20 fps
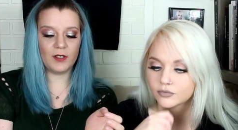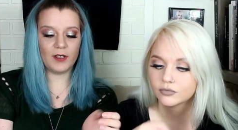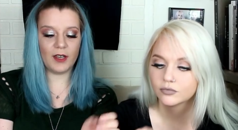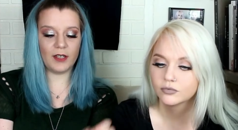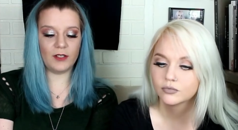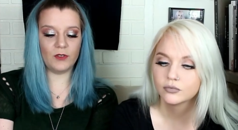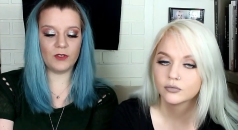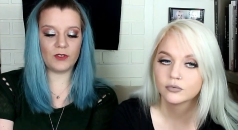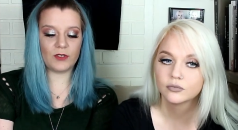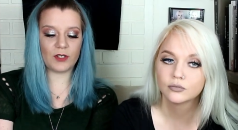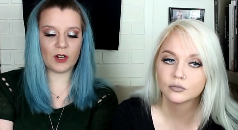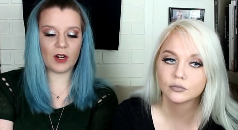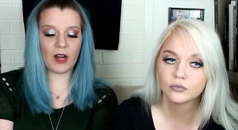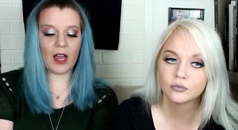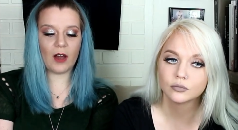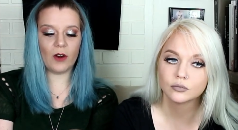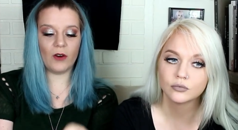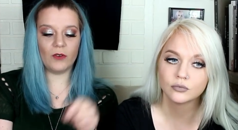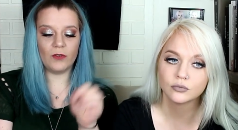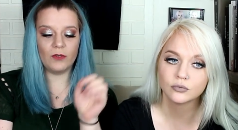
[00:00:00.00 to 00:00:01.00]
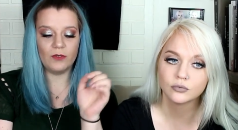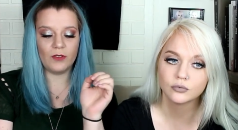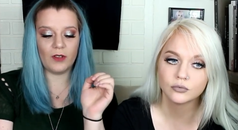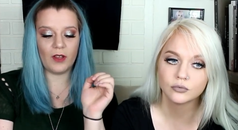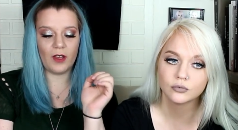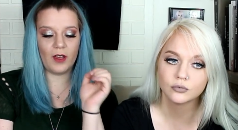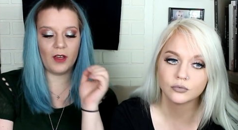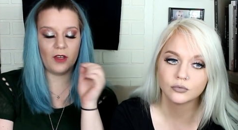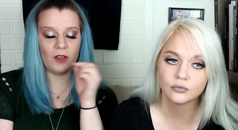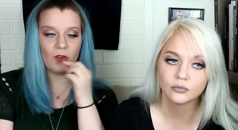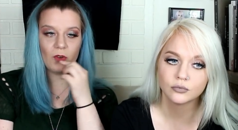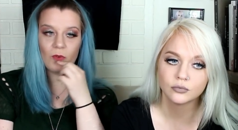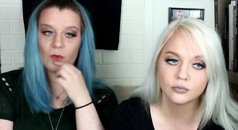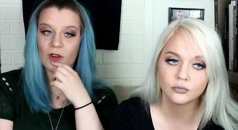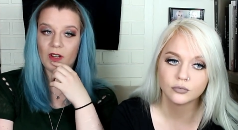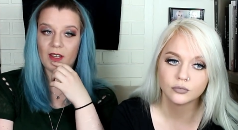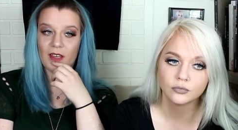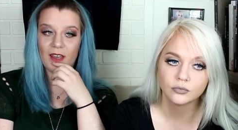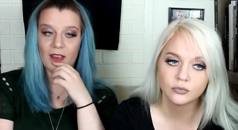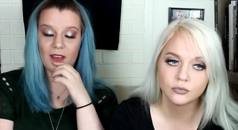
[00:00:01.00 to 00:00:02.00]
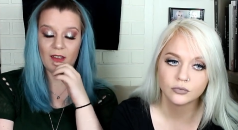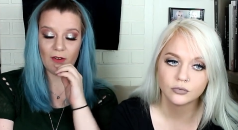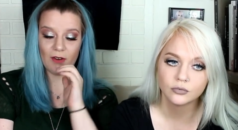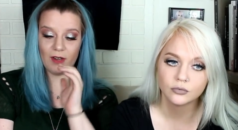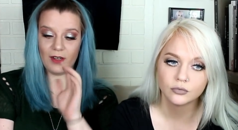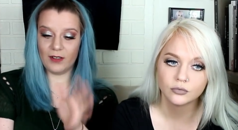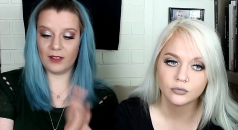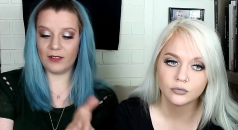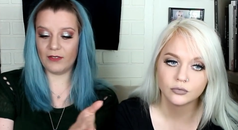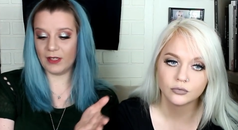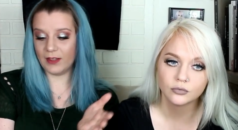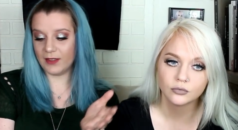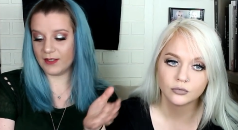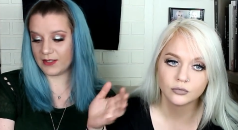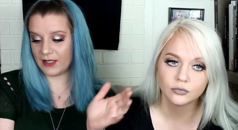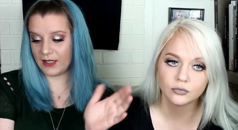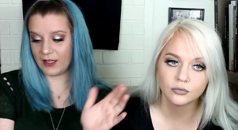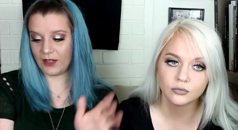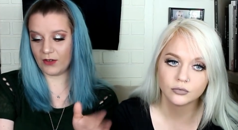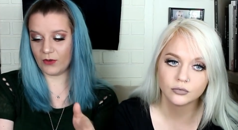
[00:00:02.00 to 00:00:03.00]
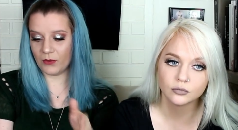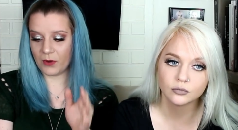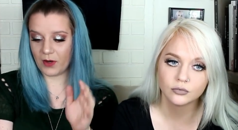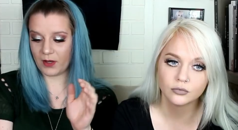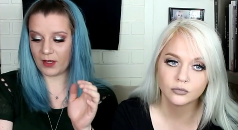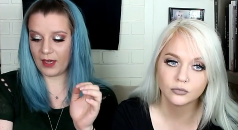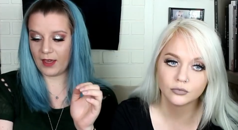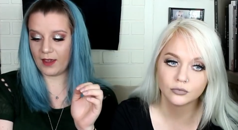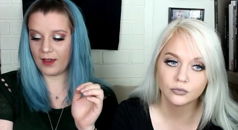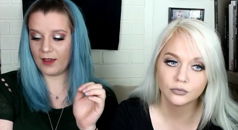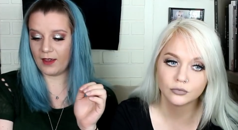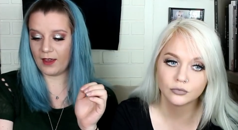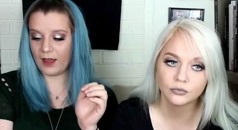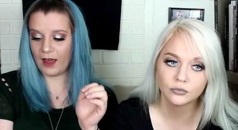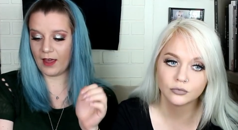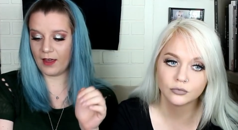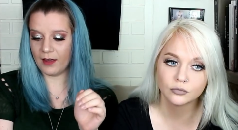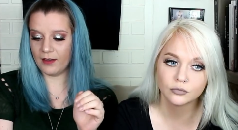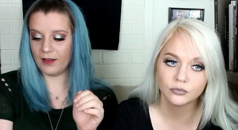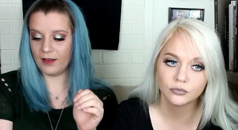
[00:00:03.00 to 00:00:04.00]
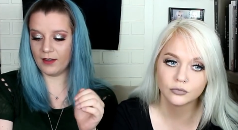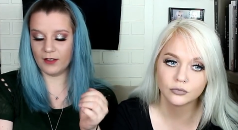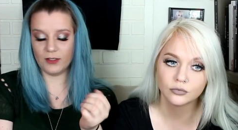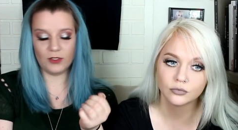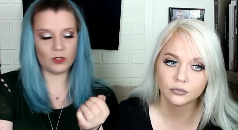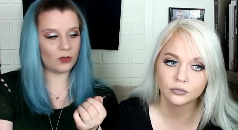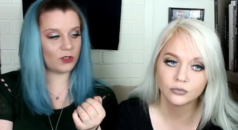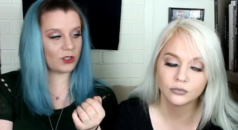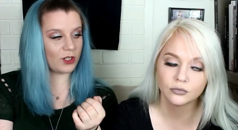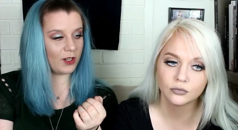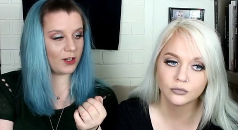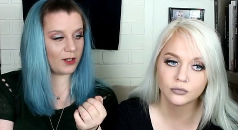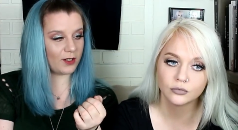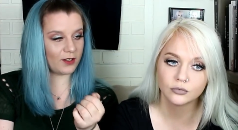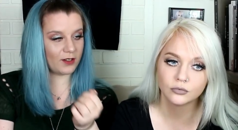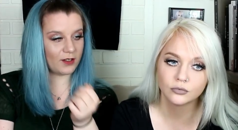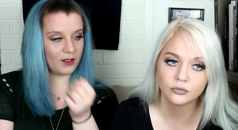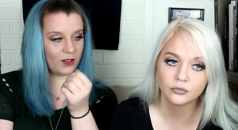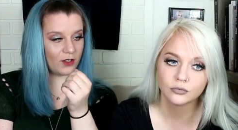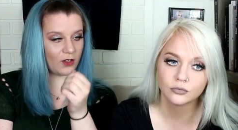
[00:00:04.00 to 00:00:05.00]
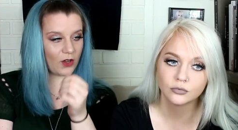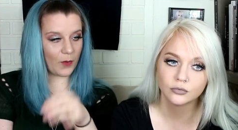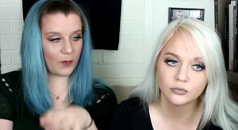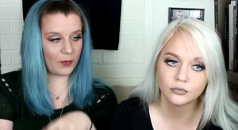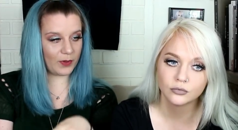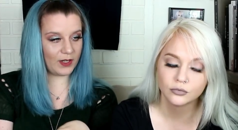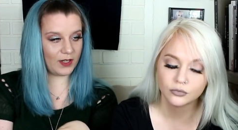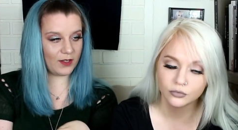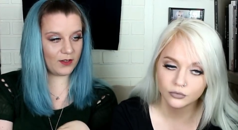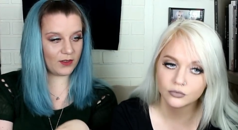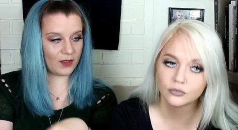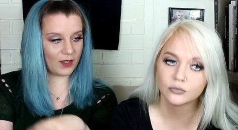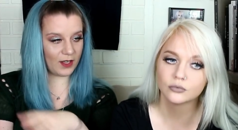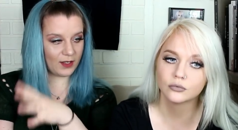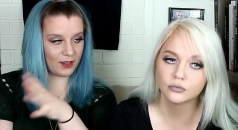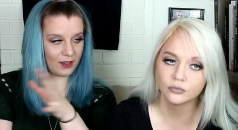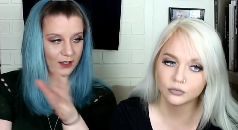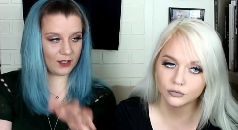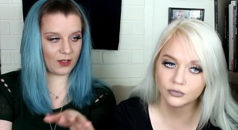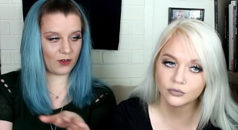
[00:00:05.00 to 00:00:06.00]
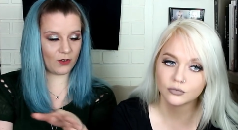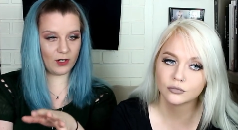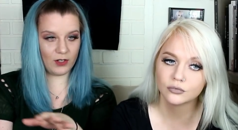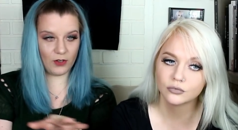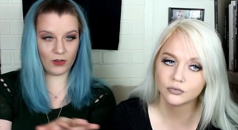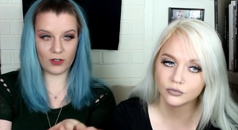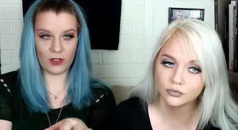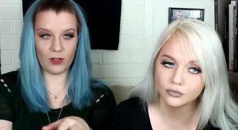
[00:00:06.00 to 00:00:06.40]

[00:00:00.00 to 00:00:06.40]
Speaker 1: And you start out, uh, you're working, you're living in the city, you're working at the Joja company thing, mm. like you're in your